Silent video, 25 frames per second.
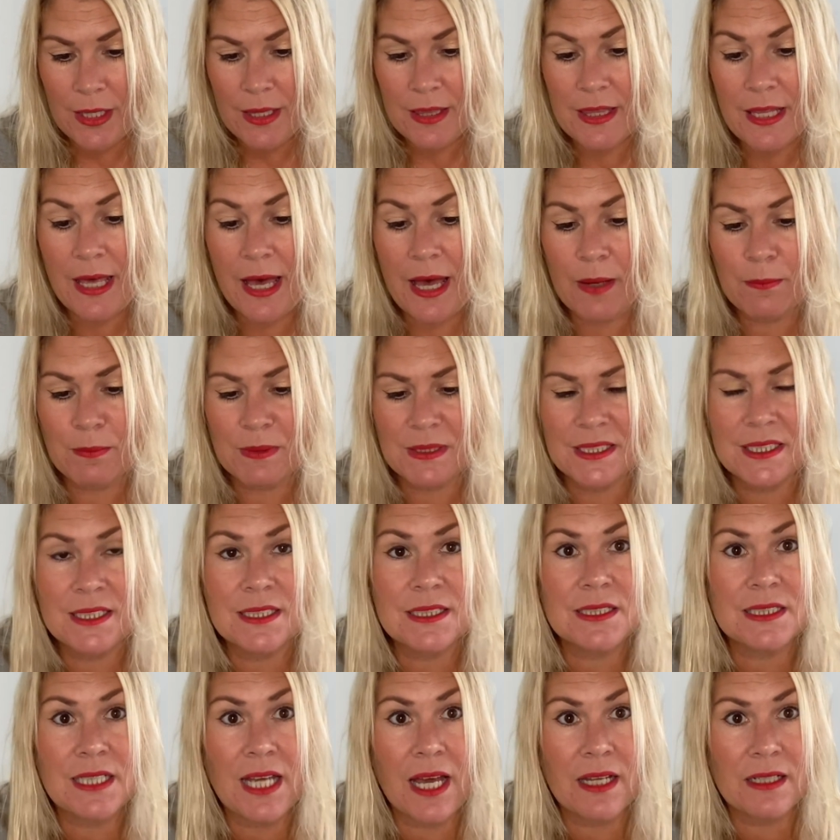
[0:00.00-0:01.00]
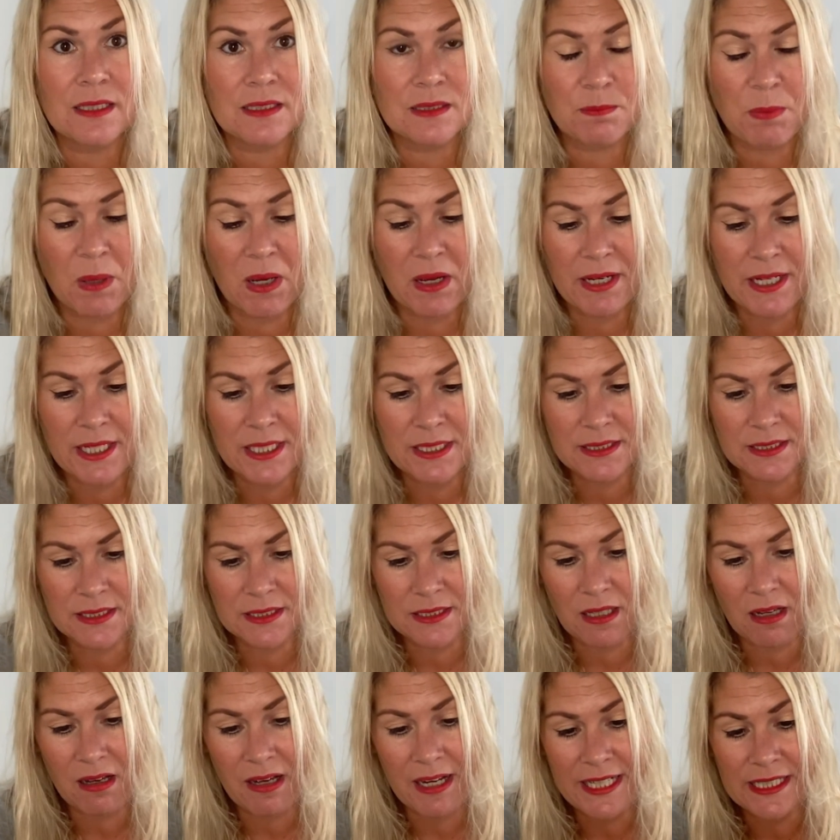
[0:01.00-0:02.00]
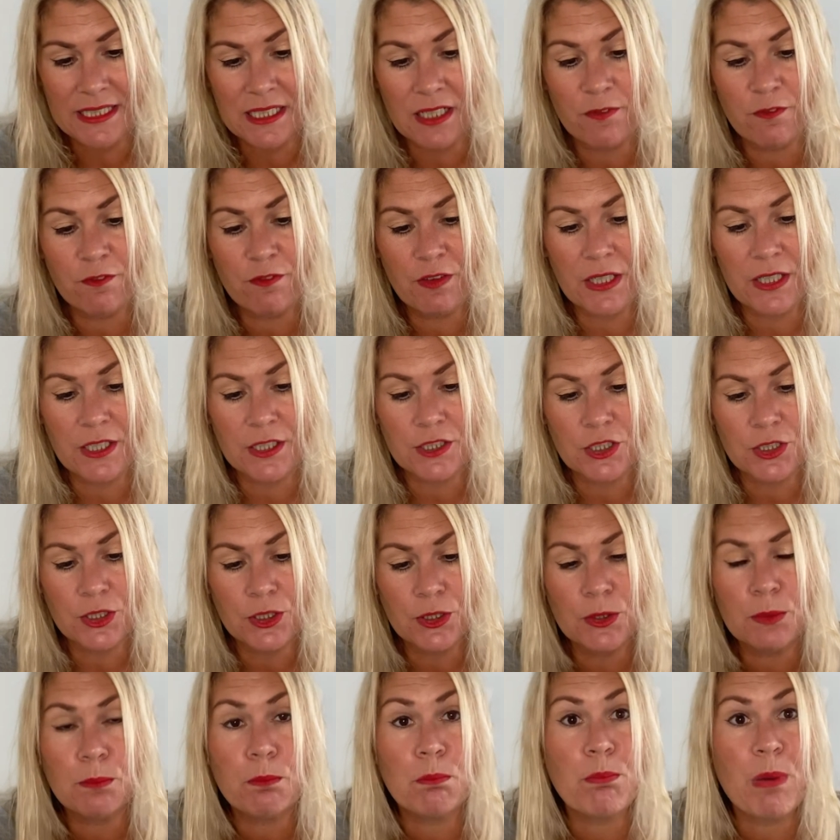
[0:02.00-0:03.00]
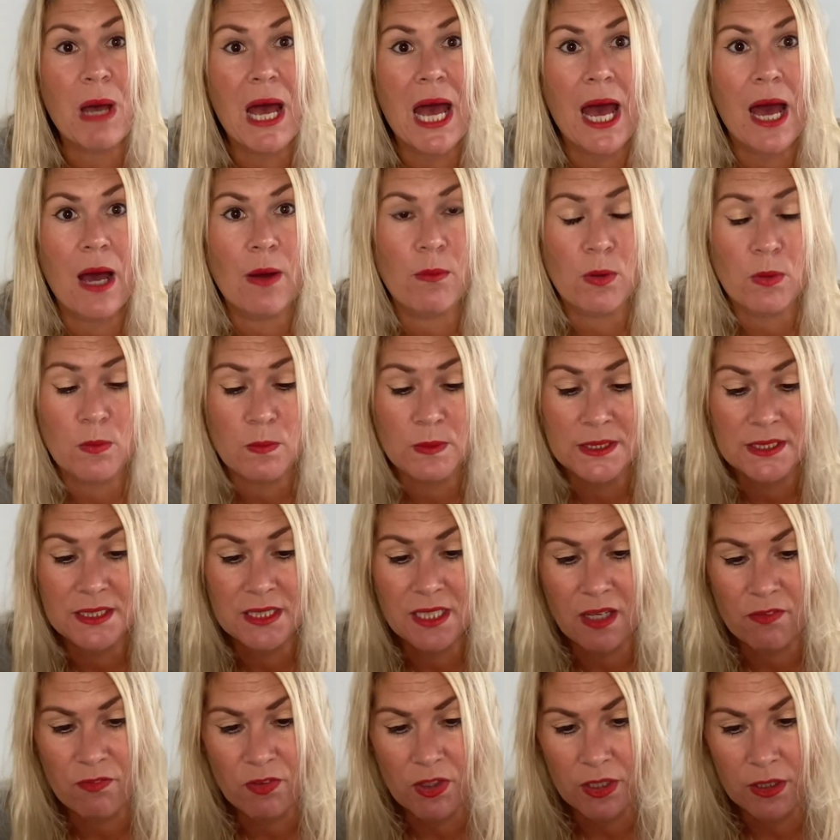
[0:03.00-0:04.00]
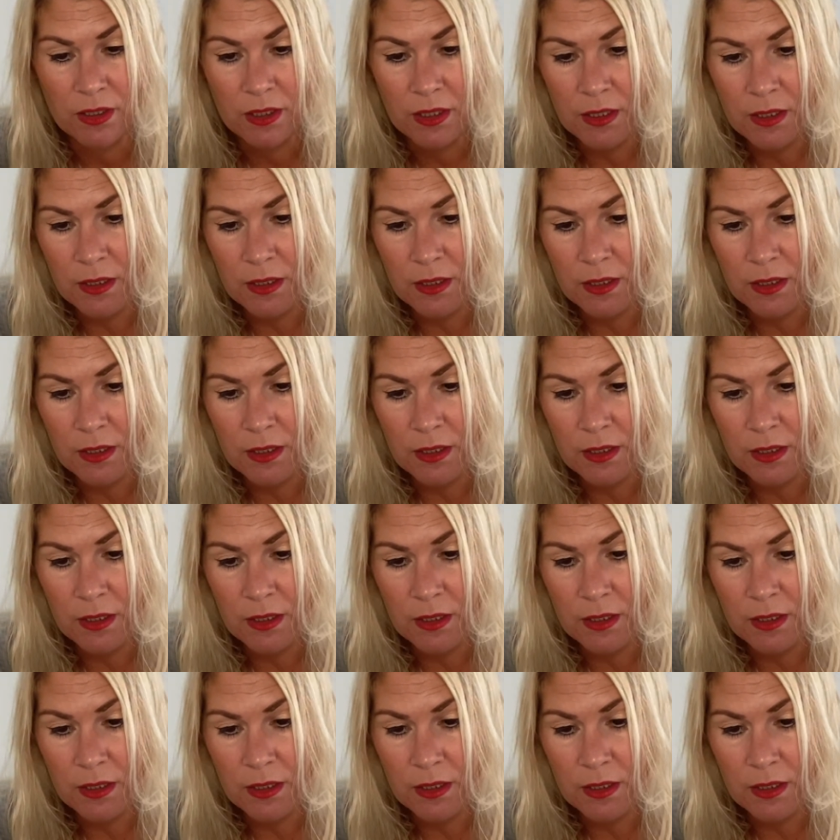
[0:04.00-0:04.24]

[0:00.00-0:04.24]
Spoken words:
there would stand by his side a figure to whom power was given,